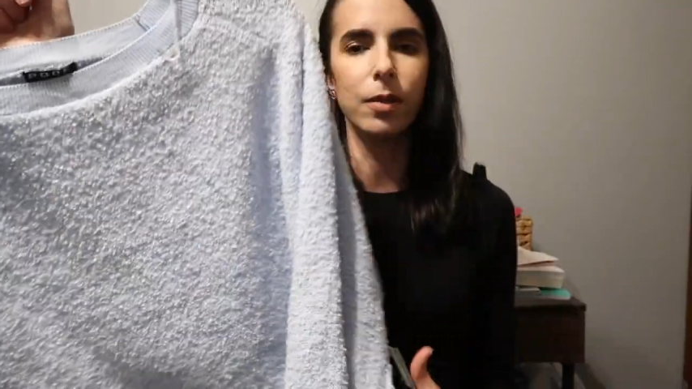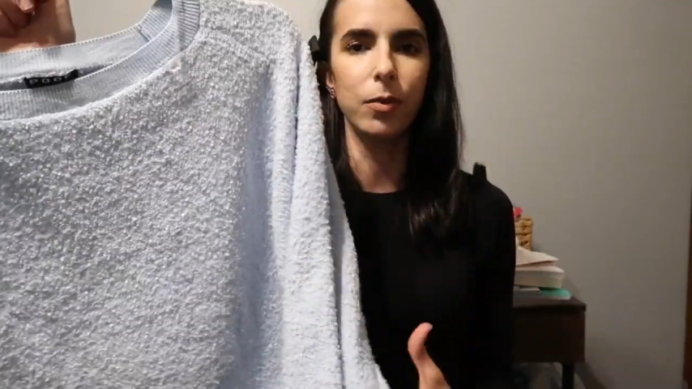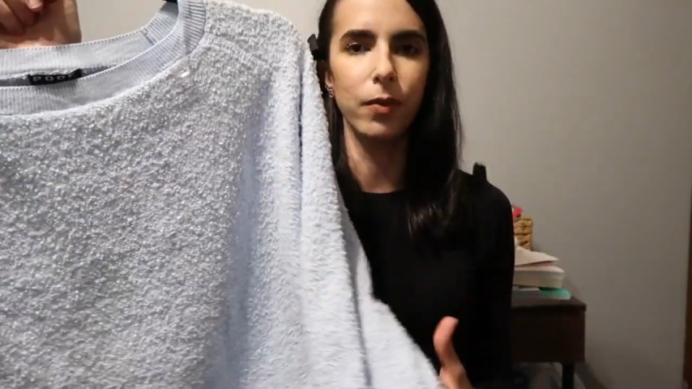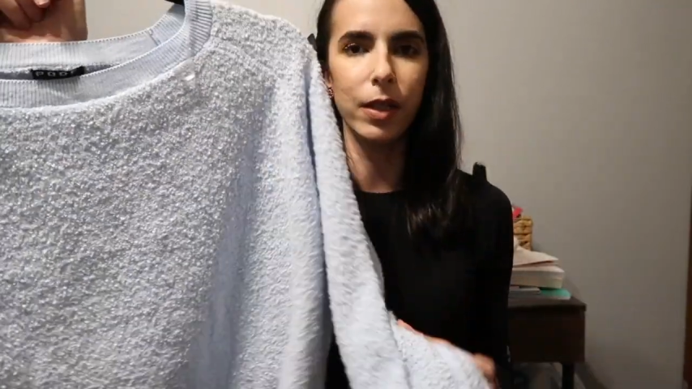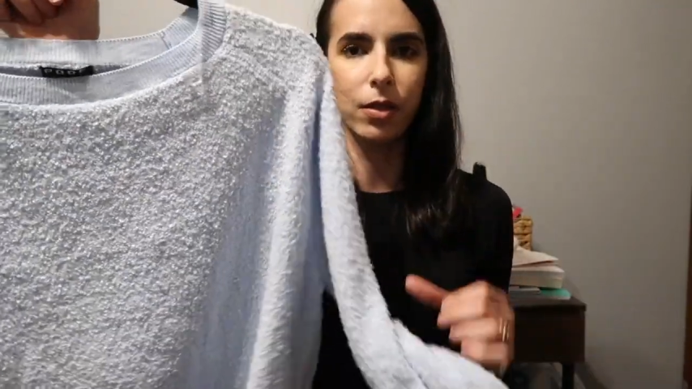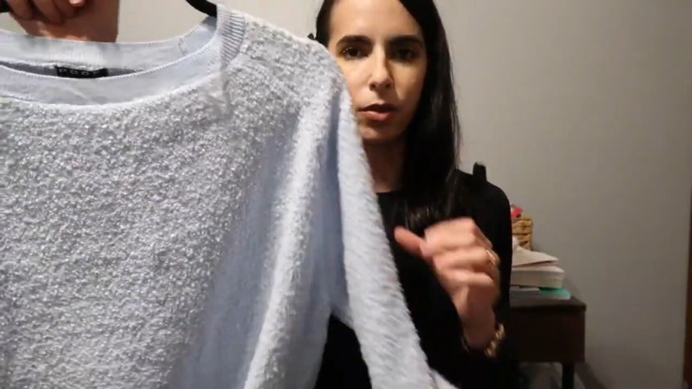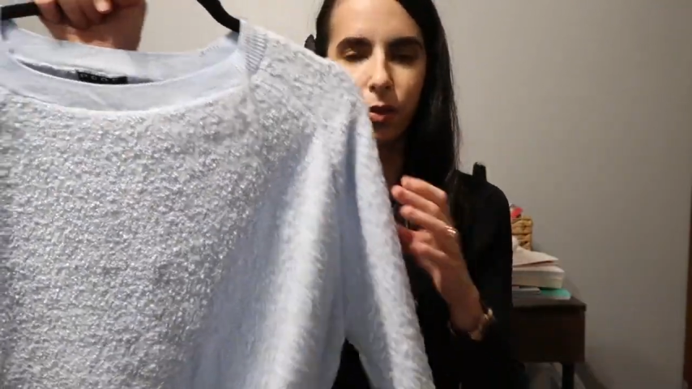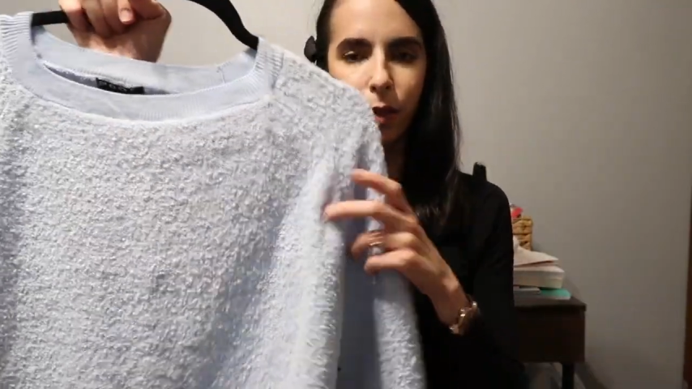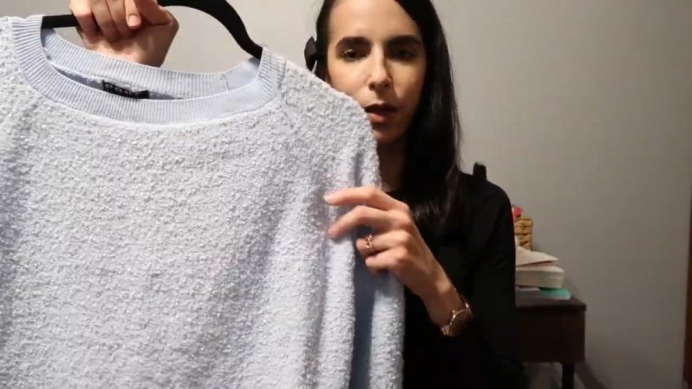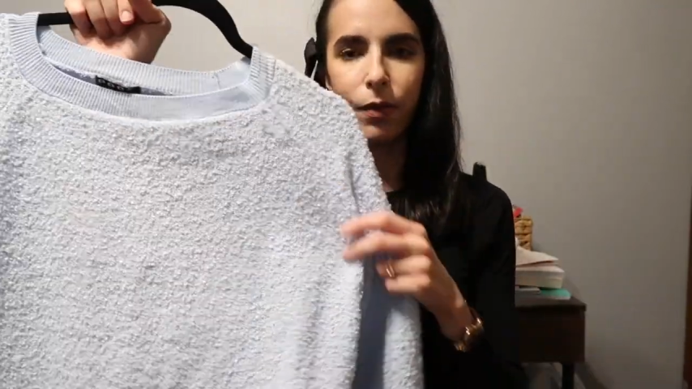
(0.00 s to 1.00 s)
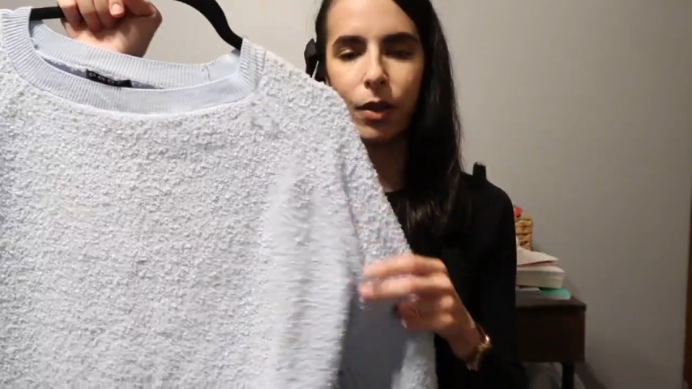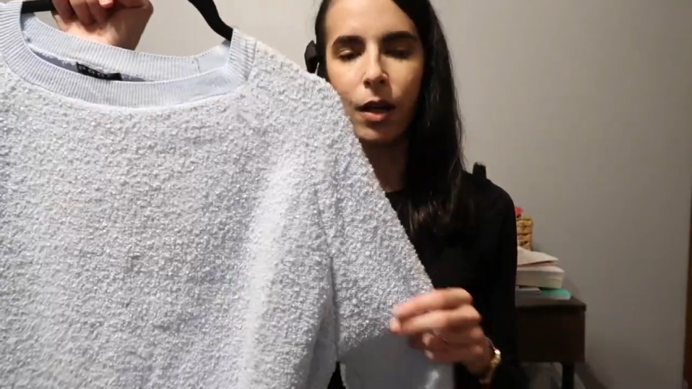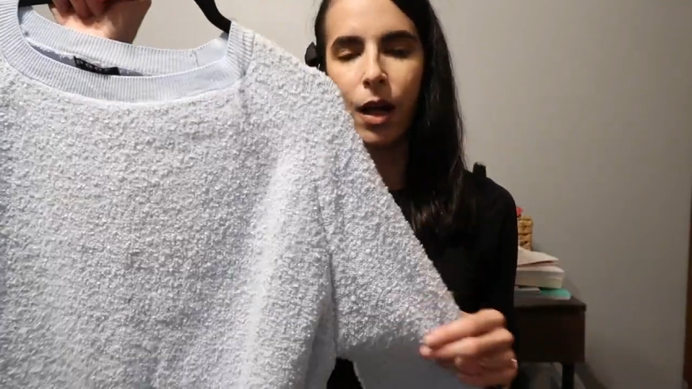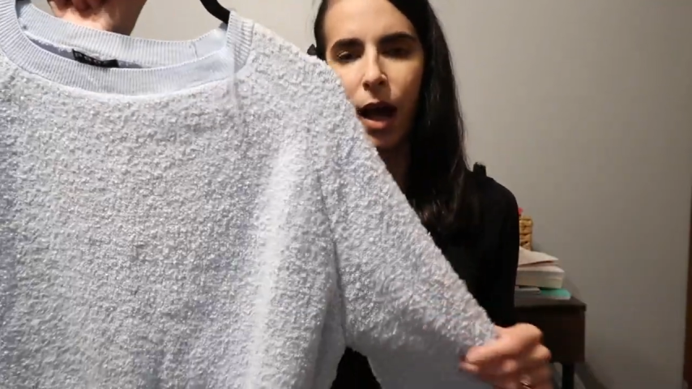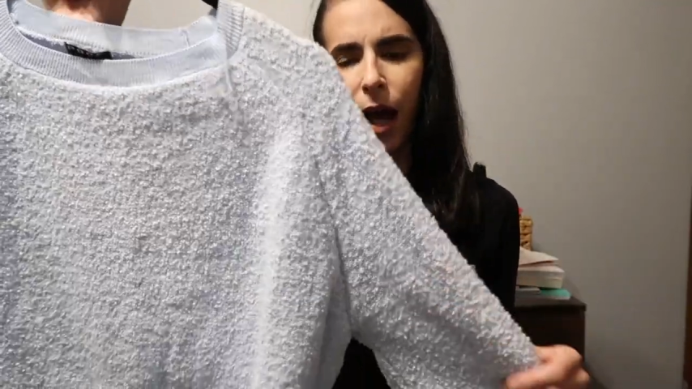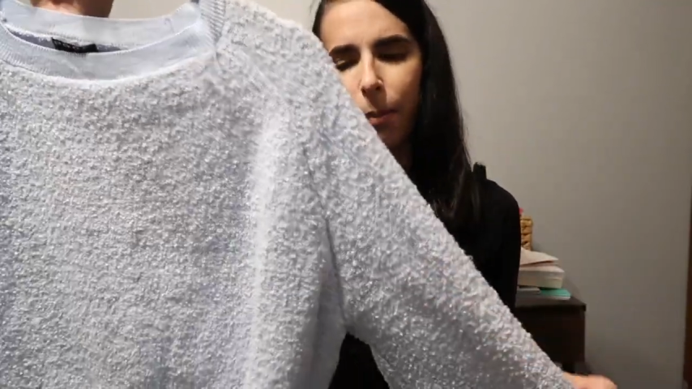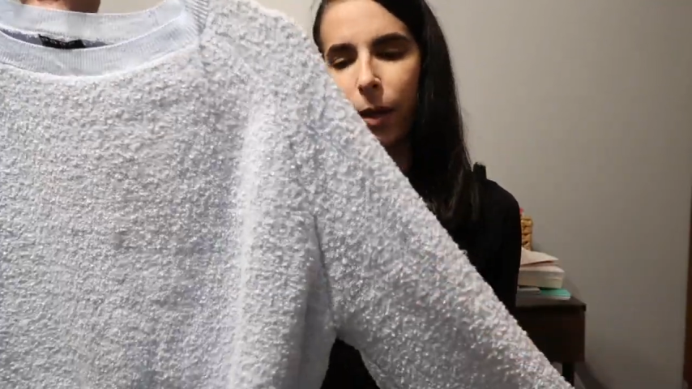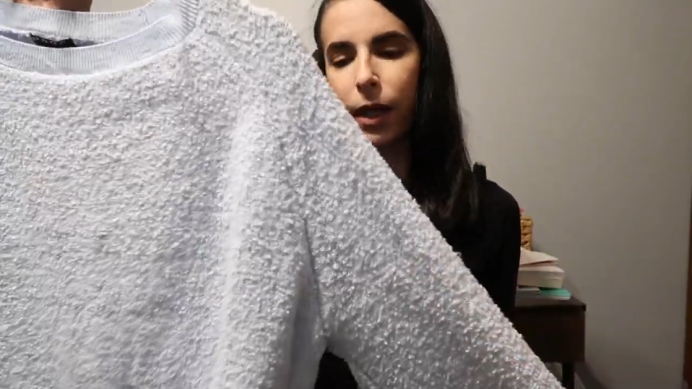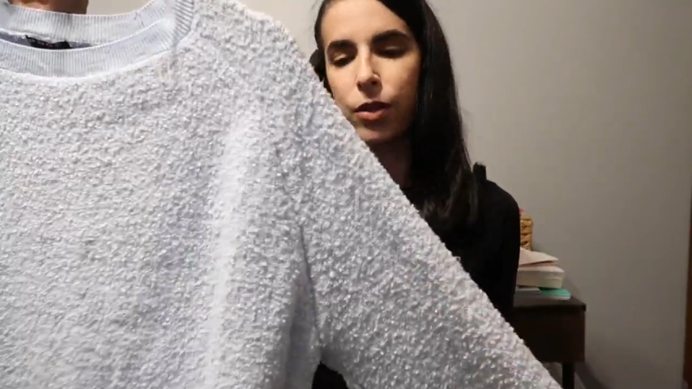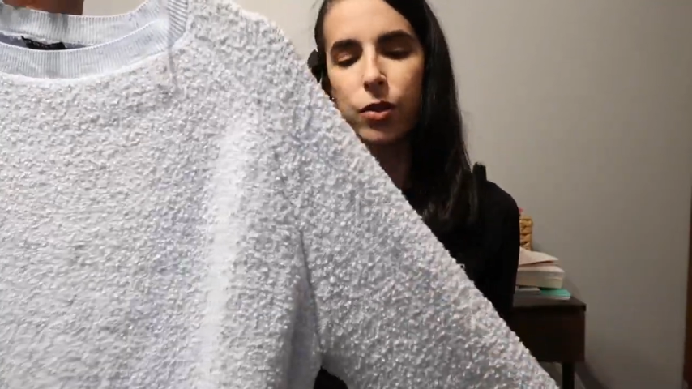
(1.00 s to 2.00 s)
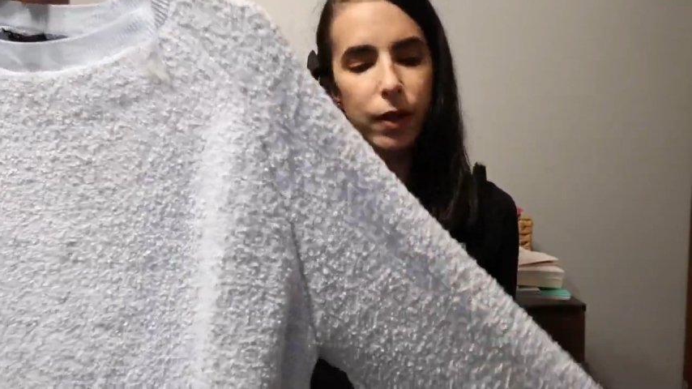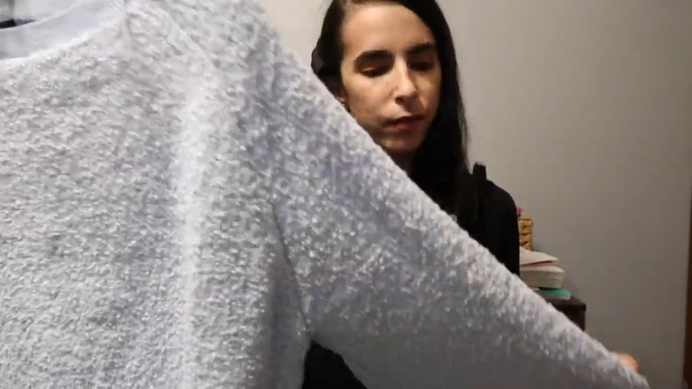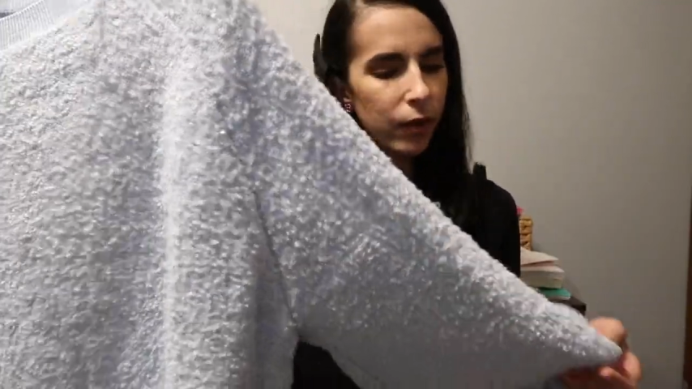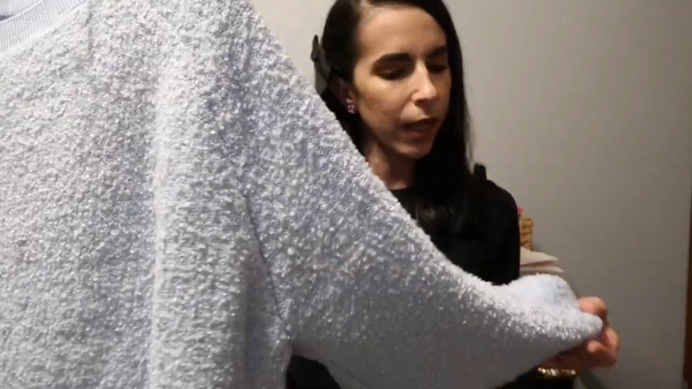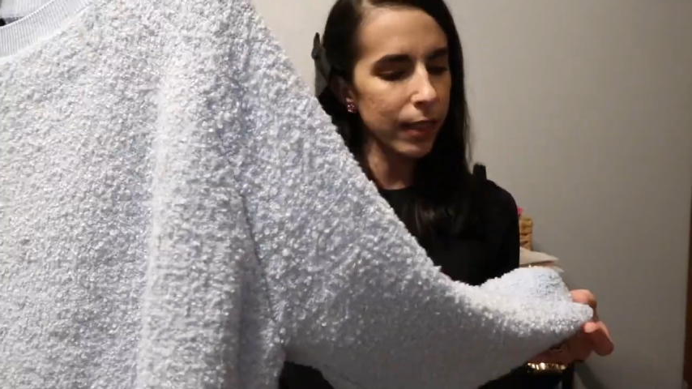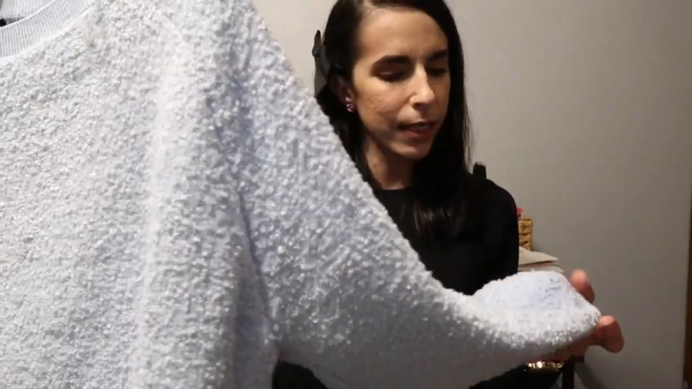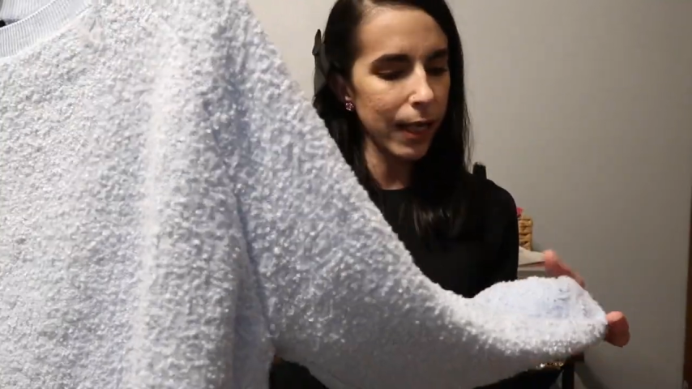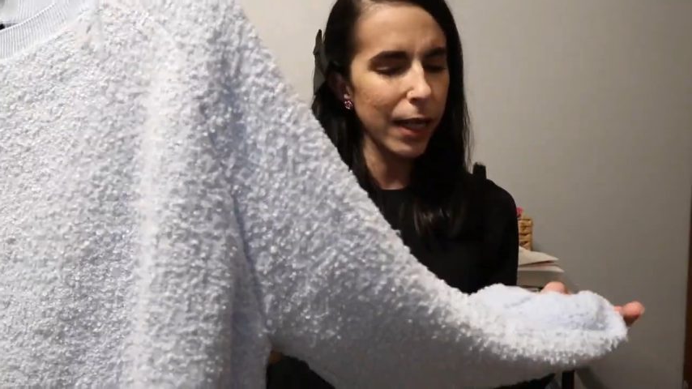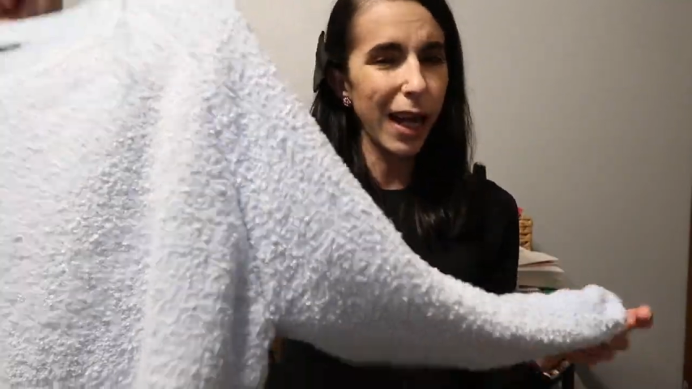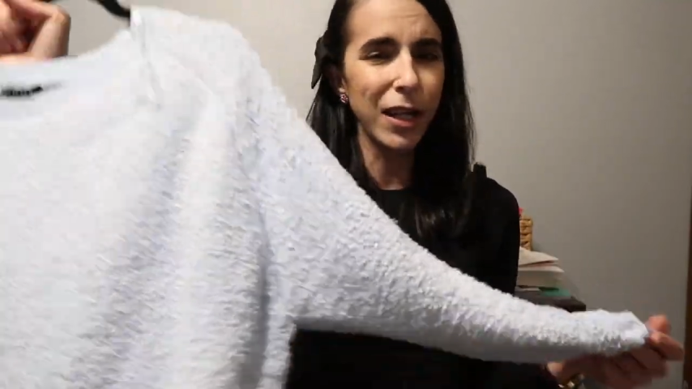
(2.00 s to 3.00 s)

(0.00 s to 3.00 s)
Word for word: to the movies or whatever I plan on doing for that day.